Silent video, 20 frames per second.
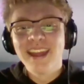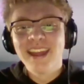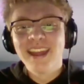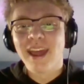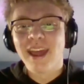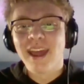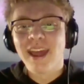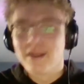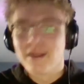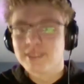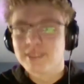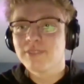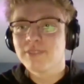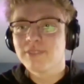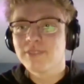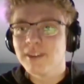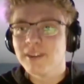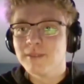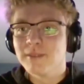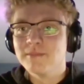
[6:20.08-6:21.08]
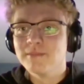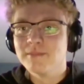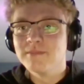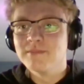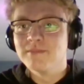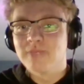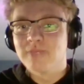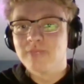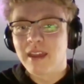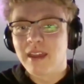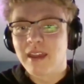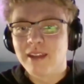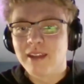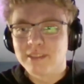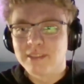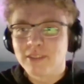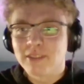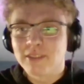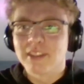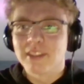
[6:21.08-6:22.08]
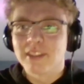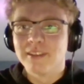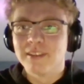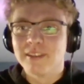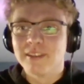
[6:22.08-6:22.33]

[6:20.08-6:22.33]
because I was feel? like, how does it feel, Ian?